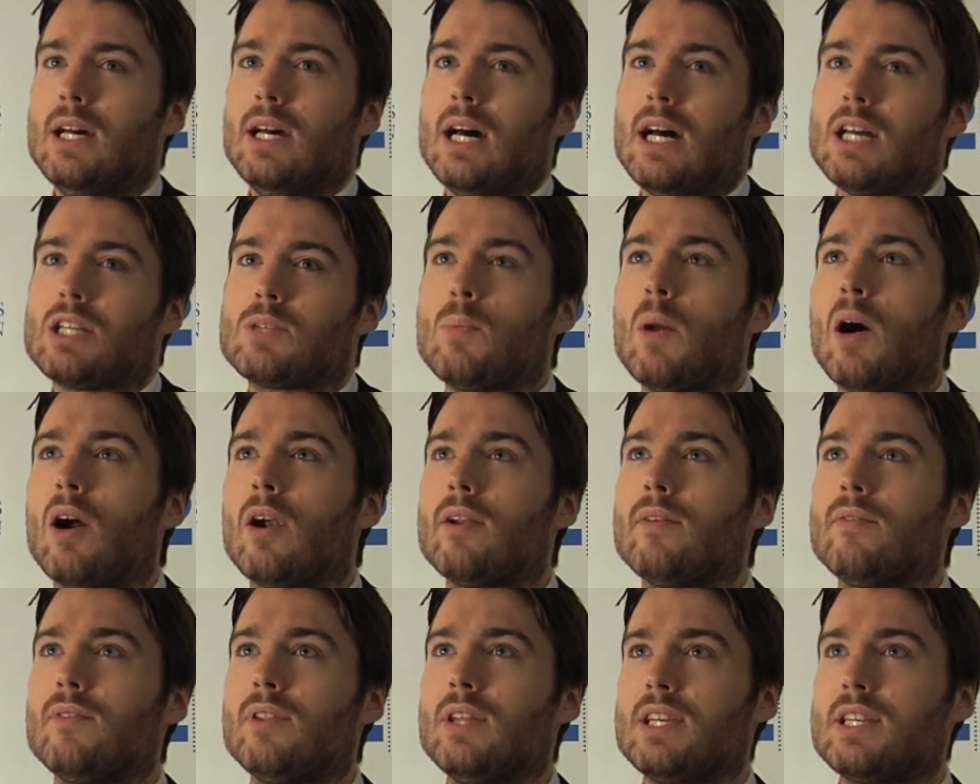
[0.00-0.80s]
as part
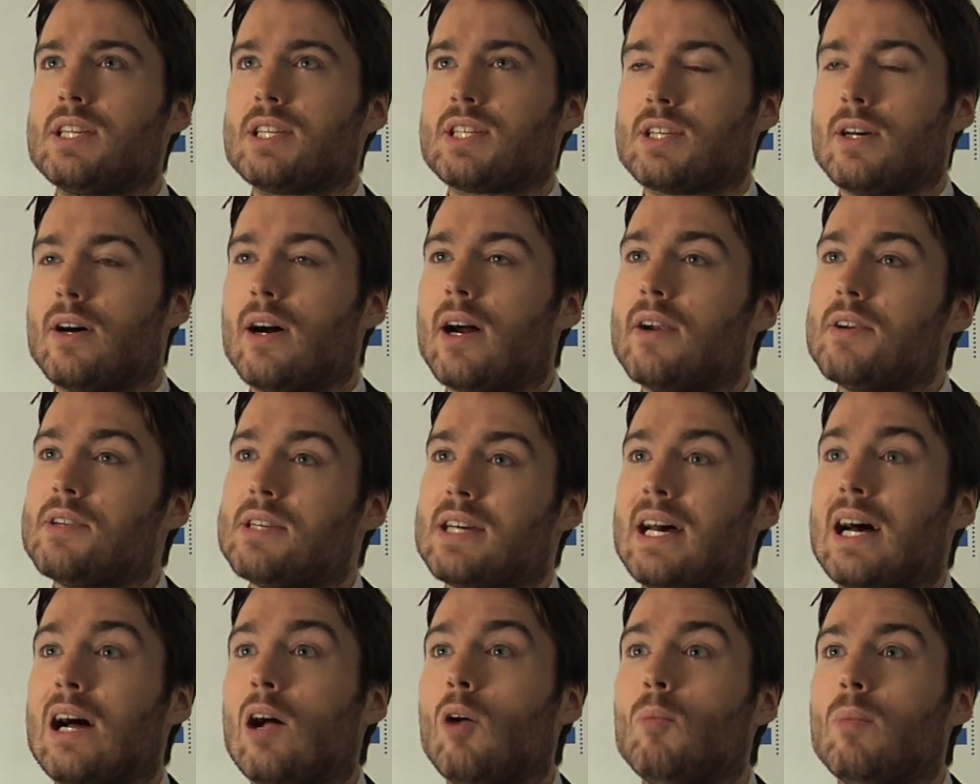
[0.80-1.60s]
of the desire to
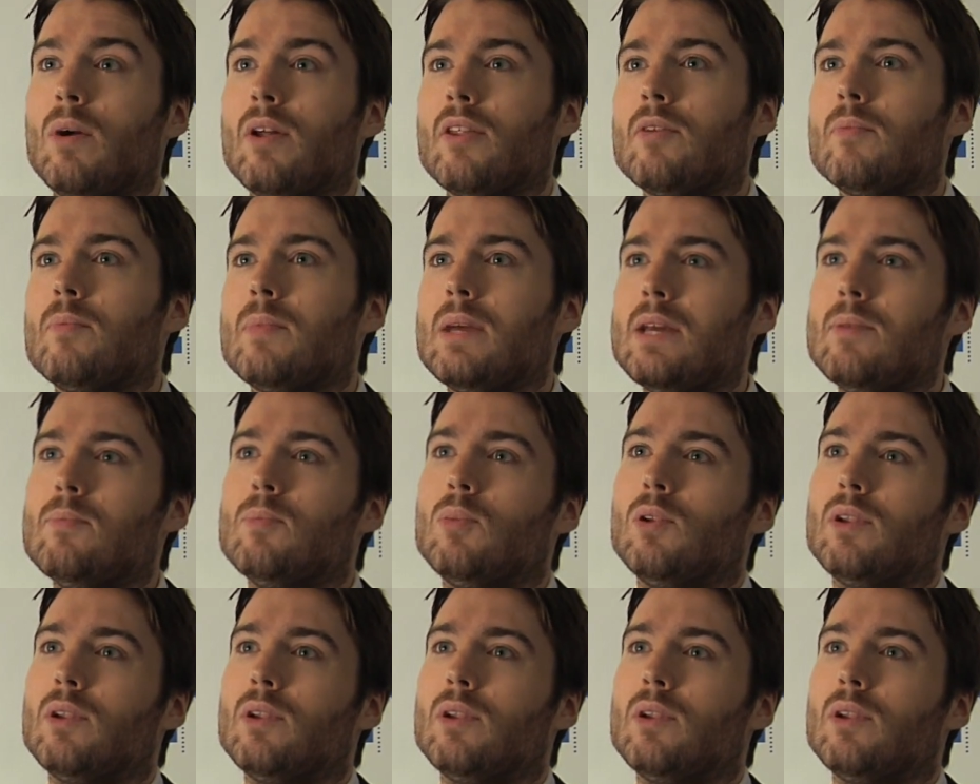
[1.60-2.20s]
help other people.